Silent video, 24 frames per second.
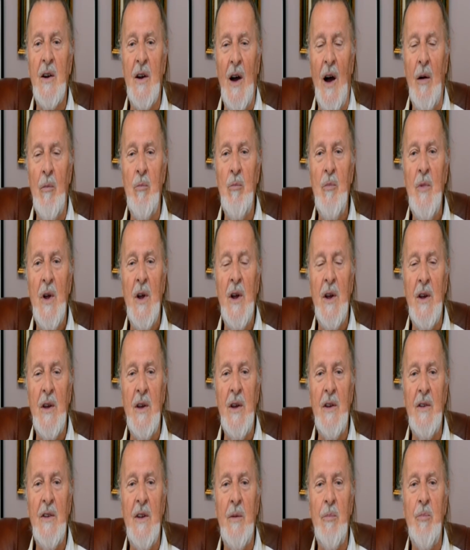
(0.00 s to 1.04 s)
come
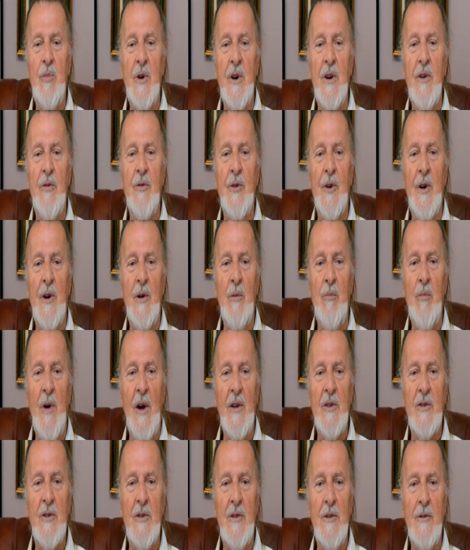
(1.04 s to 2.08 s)
in the peripheral
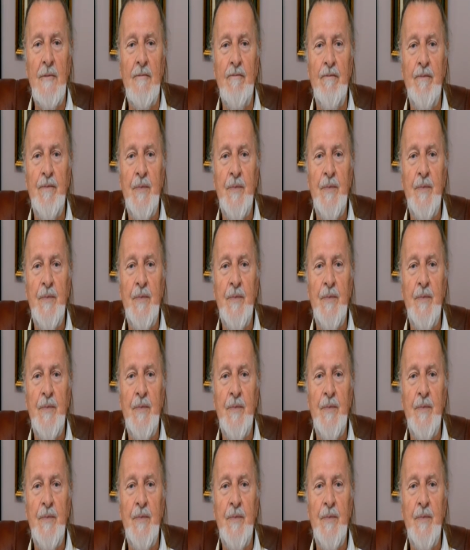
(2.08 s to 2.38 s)
muscle.